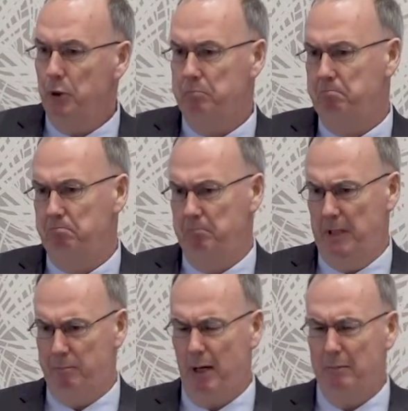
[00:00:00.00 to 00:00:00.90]
But
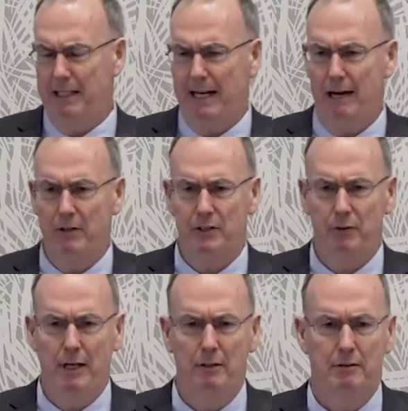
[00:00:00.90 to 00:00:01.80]
it probably carries
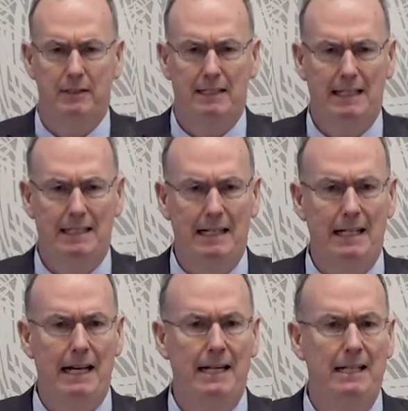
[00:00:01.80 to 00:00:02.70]
around
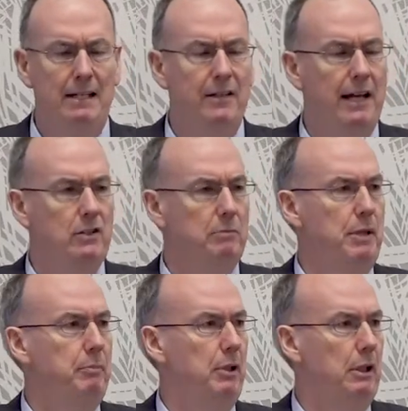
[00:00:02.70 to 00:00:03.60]
16,000, 18,000
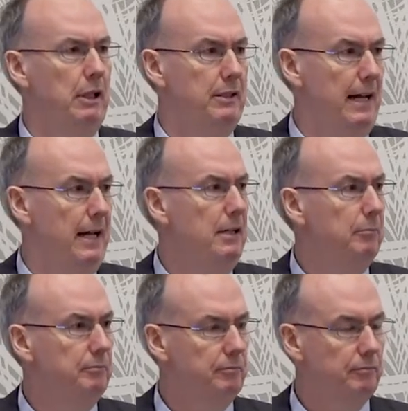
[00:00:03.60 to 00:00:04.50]
people a day.